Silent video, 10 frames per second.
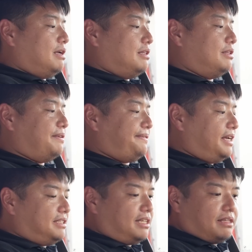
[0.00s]
The
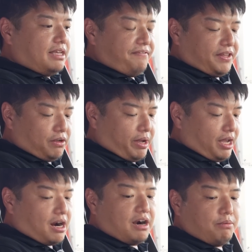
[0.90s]
things that give it
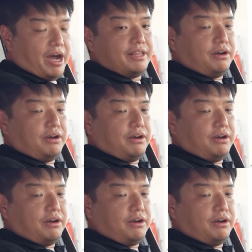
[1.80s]
away are, 1,